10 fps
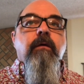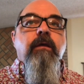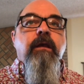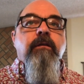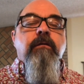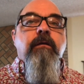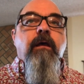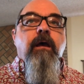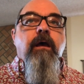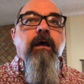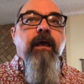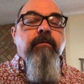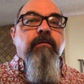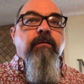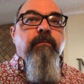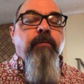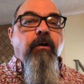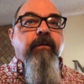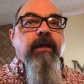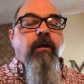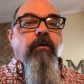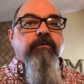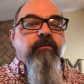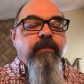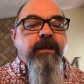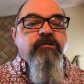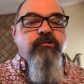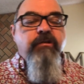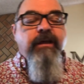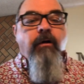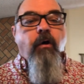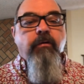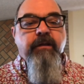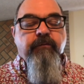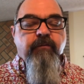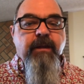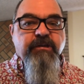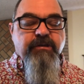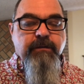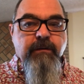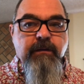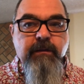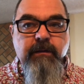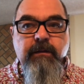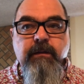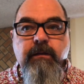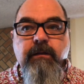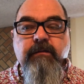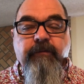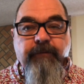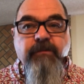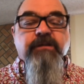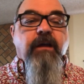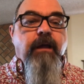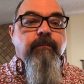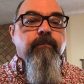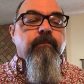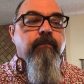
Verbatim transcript: It uh, and the part of that also is making sure you get all the information the first time.